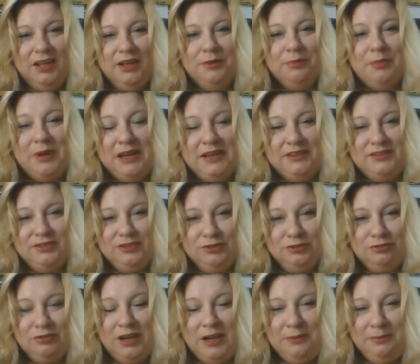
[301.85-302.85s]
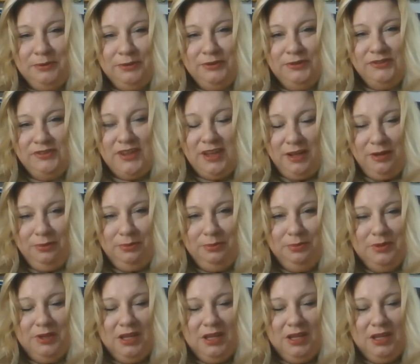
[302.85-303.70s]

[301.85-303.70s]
my subscribers' help.